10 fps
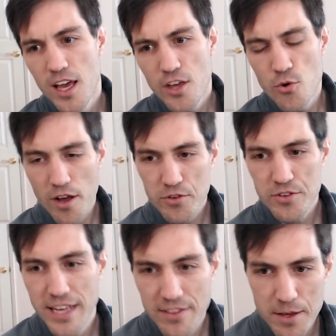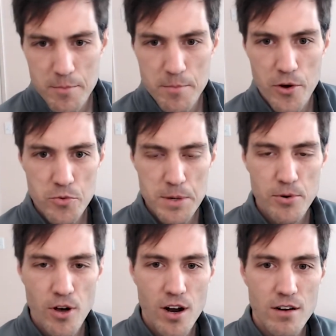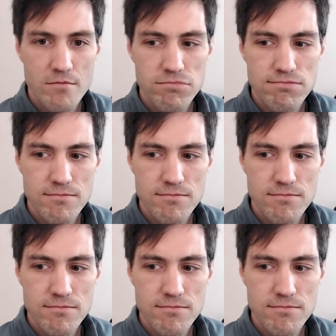you also said that most people are